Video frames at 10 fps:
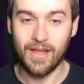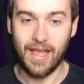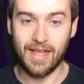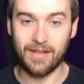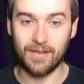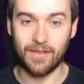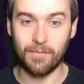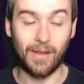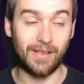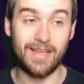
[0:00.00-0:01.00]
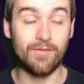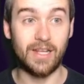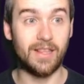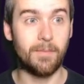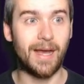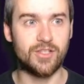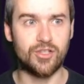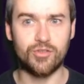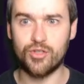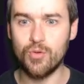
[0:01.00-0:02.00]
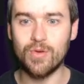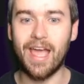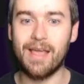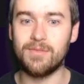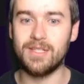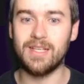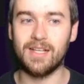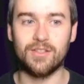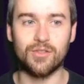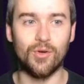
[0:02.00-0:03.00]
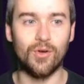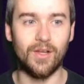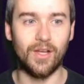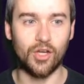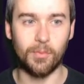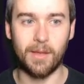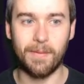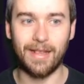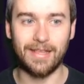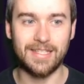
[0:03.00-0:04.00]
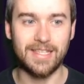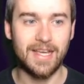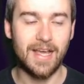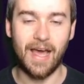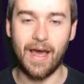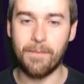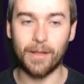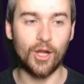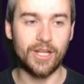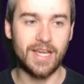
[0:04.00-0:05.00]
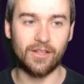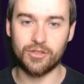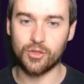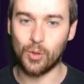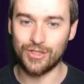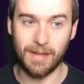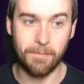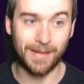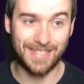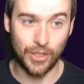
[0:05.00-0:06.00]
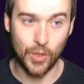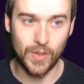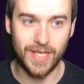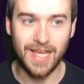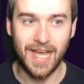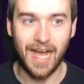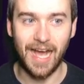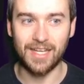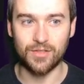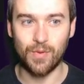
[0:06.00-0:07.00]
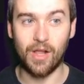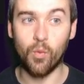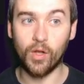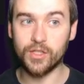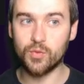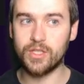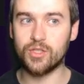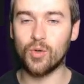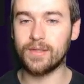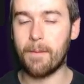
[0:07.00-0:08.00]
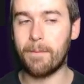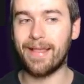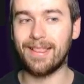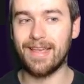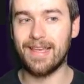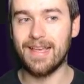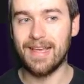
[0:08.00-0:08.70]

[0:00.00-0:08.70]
even in the past 2 games, he's had to score a couple of penalties. Belotti getting on the score sheet, and Bastoni as well. Once we scored that penalty,